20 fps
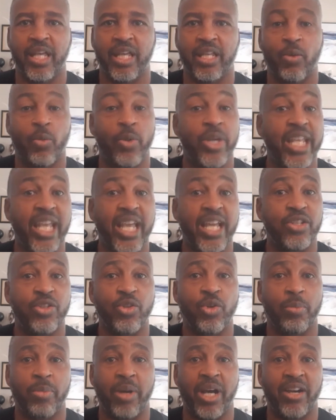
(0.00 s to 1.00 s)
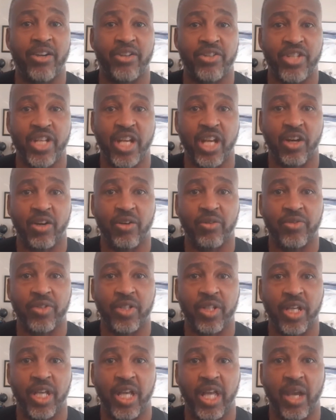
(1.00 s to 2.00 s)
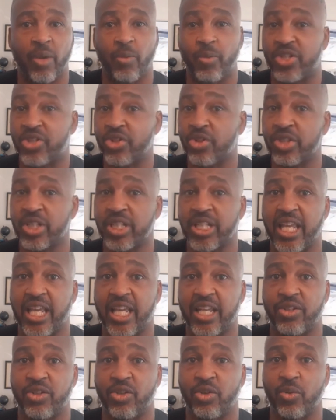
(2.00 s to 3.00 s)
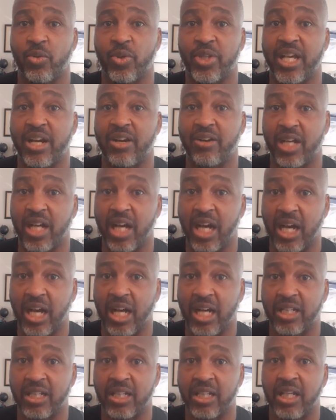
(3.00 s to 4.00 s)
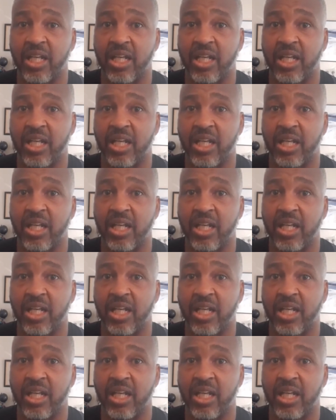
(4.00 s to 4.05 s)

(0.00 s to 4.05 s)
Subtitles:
And we can't do it by ourselves. And we certainly can't do it without God.